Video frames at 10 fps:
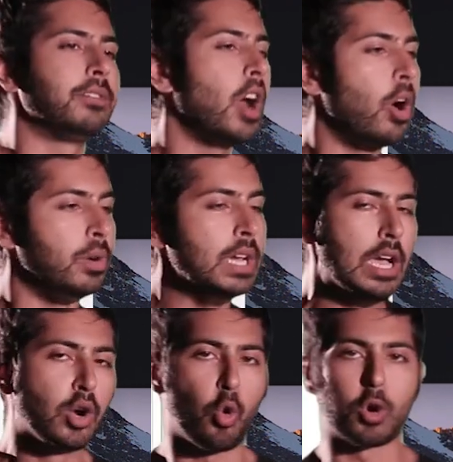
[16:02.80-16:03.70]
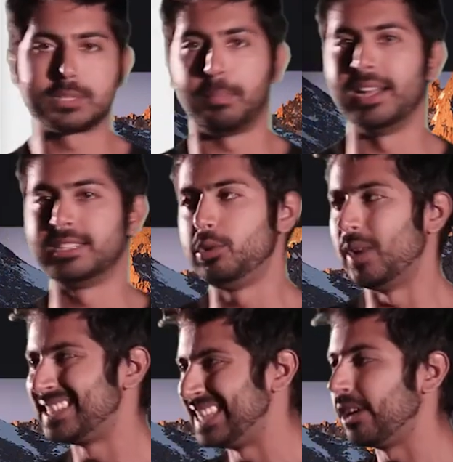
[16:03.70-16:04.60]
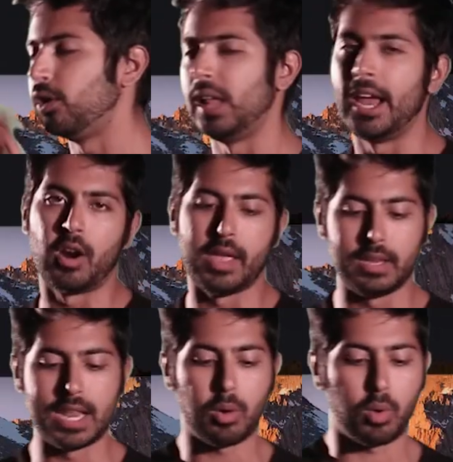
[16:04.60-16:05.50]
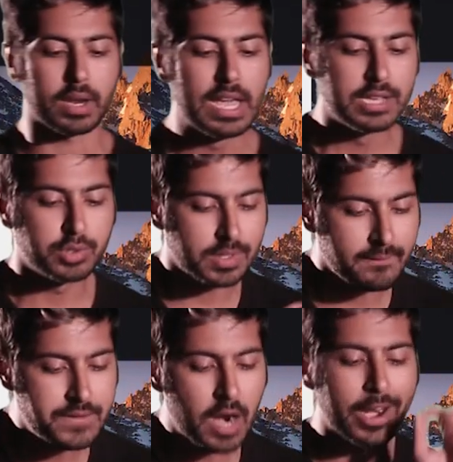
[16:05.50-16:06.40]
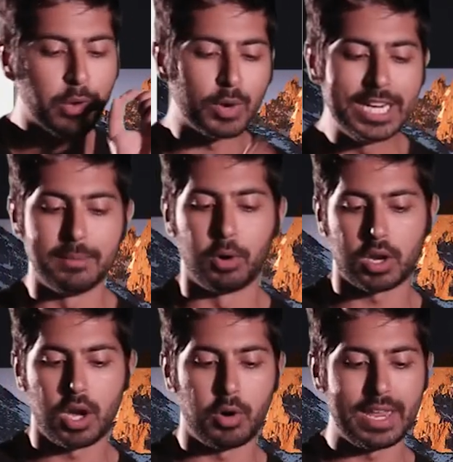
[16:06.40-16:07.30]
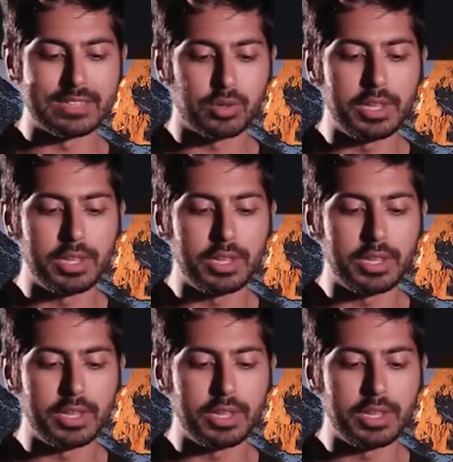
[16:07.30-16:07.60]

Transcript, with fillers: of code corresponds to a single layer in the network. So it's very readable code, and it's